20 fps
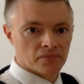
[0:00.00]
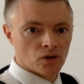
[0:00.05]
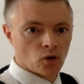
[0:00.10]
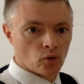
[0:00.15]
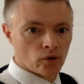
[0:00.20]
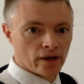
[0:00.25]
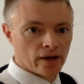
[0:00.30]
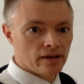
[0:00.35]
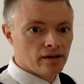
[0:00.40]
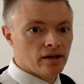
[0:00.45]

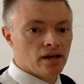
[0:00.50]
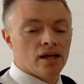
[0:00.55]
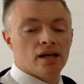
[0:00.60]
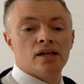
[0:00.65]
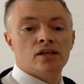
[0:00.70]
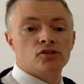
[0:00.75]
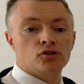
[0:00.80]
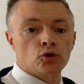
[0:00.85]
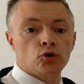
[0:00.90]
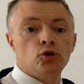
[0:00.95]
Okay,
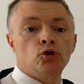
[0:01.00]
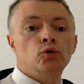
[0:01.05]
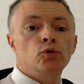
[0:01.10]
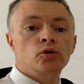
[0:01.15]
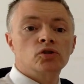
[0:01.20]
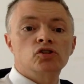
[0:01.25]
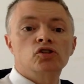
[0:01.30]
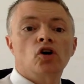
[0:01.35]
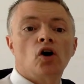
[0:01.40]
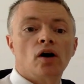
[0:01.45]
so you
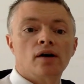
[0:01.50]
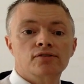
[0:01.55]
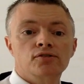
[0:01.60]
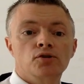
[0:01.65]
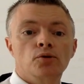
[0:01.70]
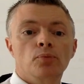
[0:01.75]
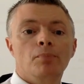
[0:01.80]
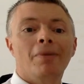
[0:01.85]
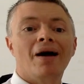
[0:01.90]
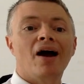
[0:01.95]
are taught
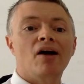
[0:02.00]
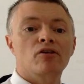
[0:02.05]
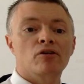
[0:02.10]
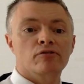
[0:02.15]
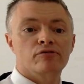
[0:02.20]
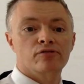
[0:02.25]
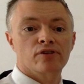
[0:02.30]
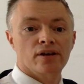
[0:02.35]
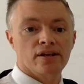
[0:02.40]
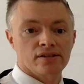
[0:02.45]
to
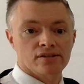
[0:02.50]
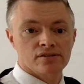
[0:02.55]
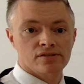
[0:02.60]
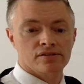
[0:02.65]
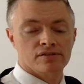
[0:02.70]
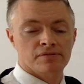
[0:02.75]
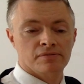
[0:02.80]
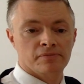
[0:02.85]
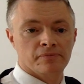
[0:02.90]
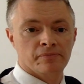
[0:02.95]
paraphrase.